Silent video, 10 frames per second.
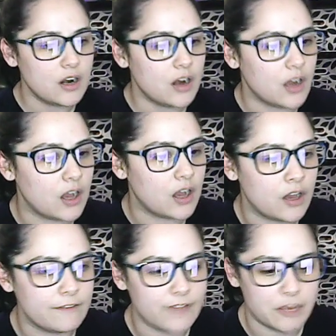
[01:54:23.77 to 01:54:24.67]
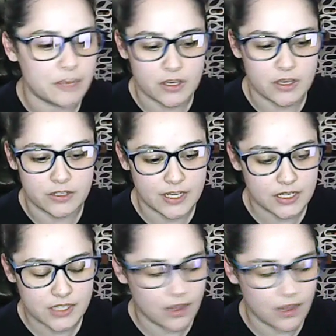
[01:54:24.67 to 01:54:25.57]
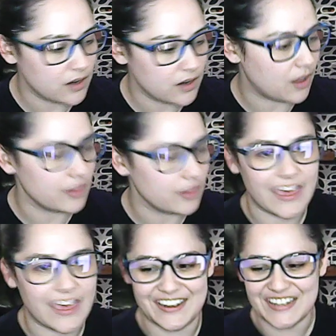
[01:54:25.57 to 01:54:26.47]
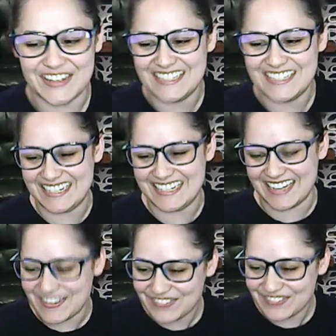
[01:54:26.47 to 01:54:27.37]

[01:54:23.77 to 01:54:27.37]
find me on TikTok, all of that good stuff.